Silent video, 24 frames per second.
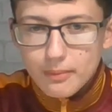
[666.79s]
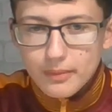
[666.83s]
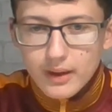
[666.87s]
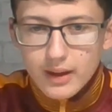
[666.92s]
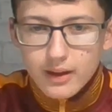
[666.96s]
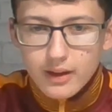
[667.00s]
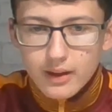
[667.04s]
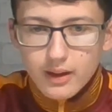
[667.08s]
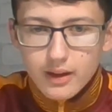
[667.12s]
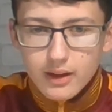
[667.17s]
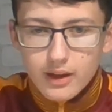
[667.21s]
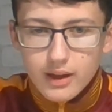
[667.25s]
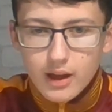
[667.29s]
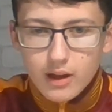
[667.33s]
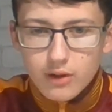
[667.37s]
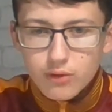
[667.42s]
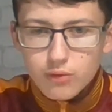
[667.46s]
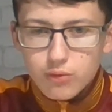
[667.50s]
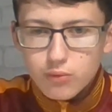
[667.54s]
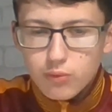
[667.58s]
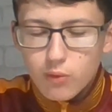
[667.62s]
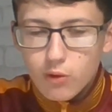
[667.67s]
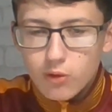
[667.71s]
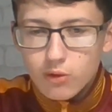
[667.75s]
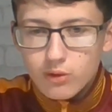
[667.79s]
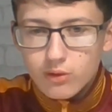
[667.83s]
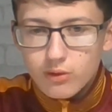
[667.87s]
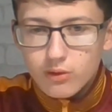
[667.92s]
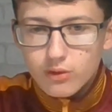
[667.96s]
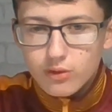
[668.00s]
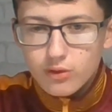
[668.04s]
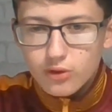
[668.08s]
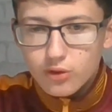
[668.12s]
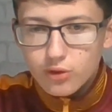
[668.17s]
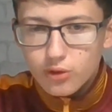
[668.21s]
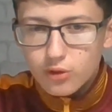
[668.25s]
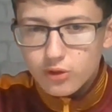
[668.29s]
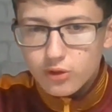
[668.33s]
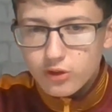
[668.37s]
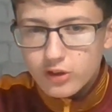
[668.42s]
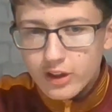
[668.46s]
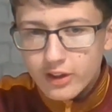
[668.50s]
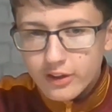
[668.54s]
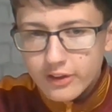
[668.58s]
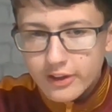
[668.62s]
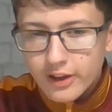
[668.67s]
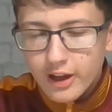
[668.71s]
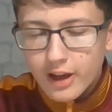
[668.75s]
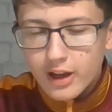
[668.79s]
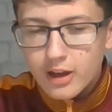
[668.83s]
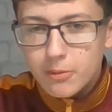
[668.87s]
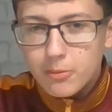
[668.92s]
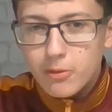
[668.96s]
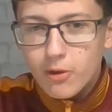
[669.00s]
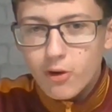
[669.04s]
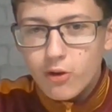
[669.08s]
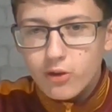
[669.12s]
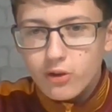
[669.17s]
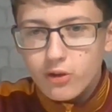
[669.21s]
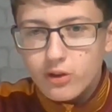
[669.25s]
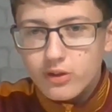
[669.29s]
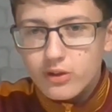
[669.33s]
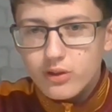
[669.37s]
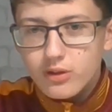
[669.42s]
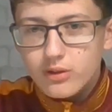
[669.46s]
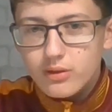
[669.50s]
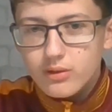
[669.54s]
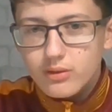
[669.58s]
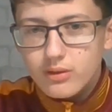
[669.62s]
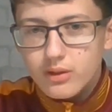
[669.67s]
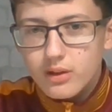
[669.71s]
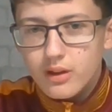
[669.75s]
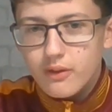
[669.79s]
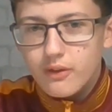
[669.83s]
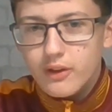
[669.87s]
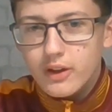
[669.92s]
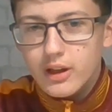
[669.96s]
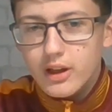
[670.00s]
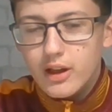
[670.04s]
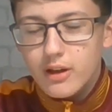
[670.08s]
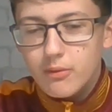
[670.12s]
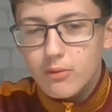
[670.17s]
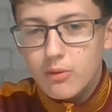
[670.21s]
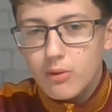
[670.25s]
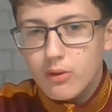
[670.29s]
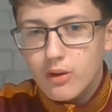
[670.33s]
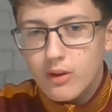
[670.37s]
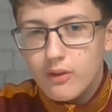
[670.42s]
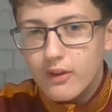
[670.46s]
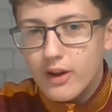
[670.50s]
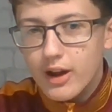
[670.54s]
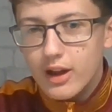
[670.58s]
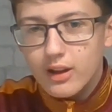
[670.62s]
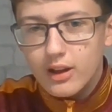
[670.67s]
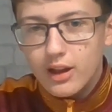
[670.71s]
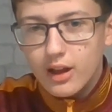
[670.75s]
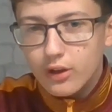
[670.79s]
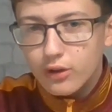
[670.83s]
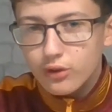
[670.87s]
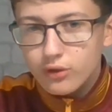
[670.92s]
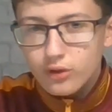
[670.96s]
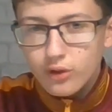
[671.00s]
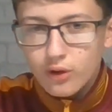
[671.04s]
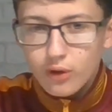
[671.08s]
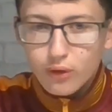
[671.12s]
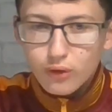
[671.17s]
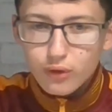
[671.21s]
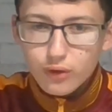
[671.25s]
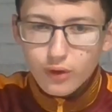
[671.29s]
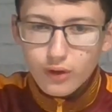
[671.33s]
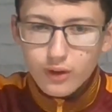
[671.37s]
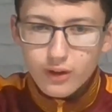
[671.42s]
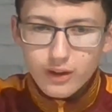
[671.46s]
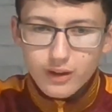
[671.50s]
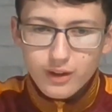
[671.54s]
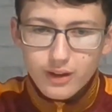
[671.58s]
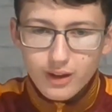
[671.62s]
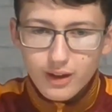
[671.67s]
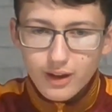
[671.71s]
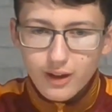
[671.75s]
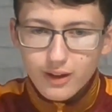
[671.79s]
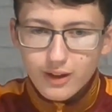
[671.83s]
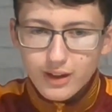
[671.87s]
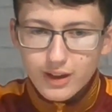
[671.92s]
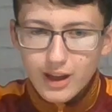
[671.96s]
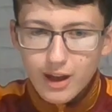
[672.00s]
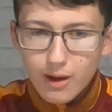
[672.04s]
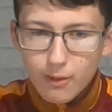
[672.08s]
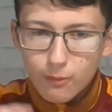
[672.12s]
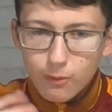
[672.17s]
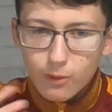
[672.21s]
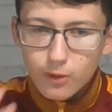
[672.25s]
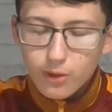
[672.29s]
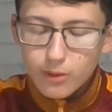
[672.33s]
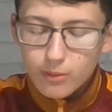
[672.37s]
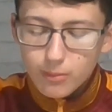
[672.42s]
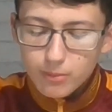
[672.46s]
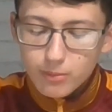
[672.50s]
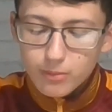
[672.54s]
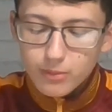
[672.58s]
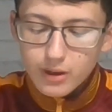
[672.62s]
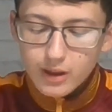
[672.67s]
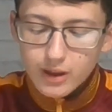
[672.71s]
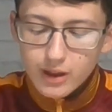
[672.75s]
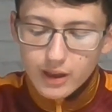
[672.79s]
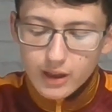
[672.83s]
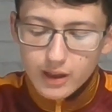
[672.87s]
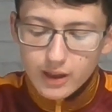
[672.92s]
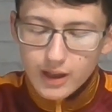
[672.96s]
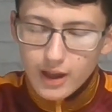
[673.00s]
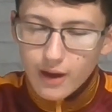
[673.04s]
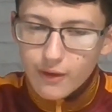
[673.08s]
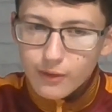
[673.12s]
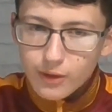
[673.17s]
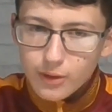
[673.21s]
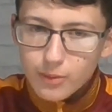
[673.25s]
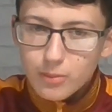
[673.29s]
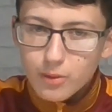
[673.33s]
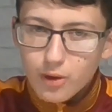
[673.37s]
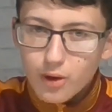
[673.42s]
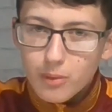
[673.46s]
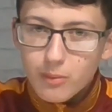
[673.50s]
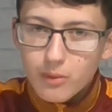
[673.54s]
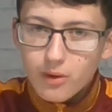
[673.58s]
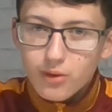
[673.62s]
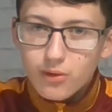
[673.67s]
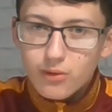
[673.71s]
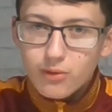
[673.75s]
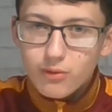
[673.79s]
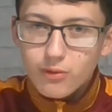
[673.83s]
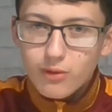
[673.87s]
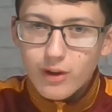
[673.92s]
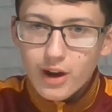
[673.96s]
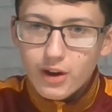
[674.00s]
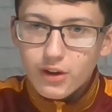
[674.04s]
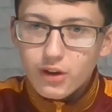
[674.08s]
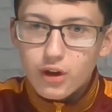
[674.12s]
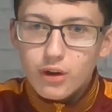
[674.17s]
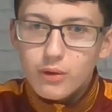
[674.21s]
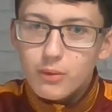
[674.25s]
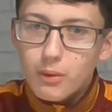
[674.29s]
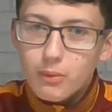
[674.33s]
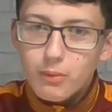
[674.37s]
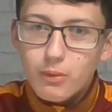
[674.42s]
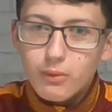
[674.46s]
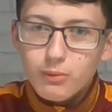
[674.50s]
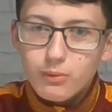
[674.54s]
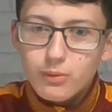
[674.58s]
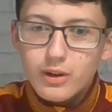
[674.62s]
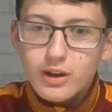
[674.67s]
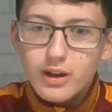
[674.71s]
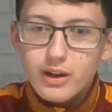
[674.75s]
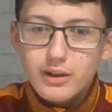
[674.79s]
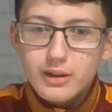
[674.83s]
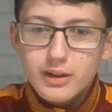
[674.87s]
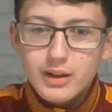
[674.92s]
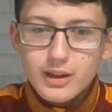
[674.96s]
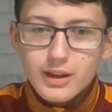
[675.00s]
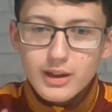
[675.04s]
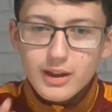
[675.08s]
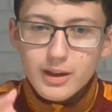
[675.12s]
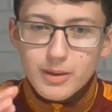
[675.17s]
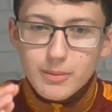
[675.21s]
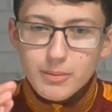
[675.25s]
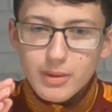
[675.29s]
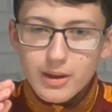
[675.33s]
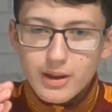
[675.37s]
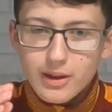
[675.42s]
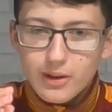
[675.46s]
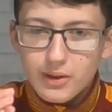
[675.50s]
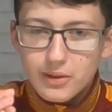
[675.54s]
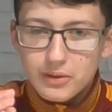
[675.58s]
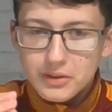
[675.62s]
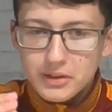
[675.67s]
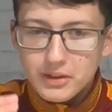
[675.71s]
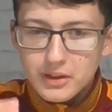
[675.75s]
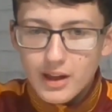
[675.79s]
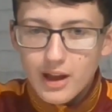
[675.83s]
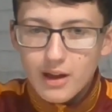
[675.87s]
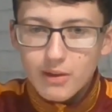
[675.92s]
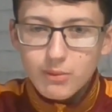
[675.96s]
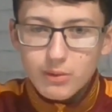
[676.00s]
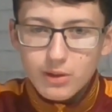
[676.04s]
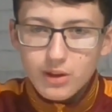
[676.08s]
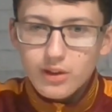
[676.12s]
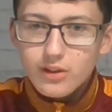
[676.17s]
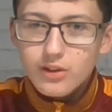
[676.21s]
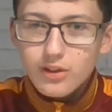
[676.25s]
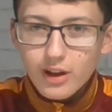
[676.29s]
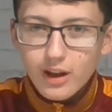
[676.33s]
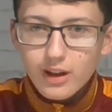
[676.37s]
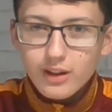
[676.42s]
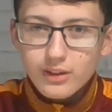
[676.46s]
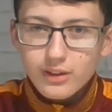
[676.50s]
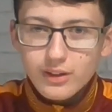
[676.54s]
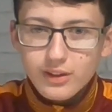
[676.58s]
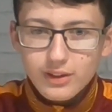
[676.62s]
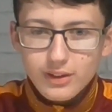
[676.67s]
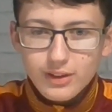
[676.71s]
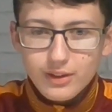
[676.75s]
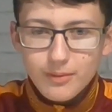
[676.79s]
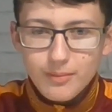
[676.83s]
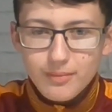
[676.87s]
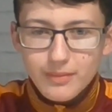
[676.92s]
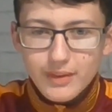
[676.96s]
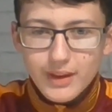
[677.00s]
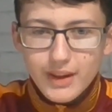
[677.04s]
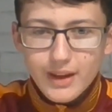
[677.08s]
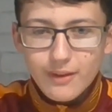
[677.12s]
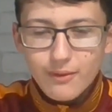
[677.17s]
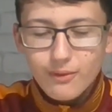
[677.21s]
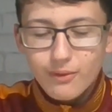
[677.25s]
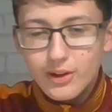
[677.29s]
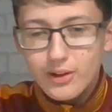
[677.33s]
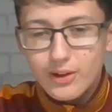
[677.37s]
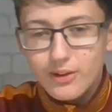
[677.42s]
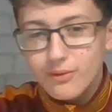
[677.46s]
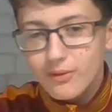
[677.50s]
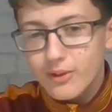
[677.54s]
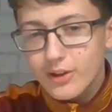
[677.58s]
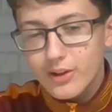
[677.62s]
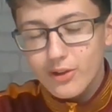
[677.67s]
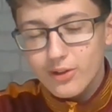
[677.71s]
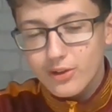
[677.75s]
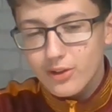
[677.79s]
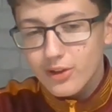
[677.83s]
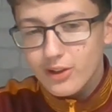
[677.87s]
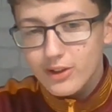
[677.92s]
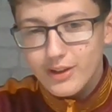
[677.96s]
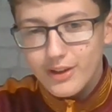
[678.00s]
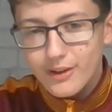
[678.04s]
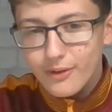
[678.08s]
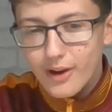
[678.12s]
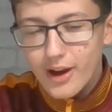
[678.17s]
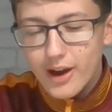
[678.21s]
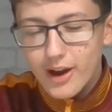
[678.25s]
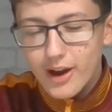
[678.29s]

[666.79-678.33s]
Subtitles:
He had one just inside the box. I think it was one of our last shots, and that was a moment where I knew we weren't winning, because that was a chance, and we just hit it wide.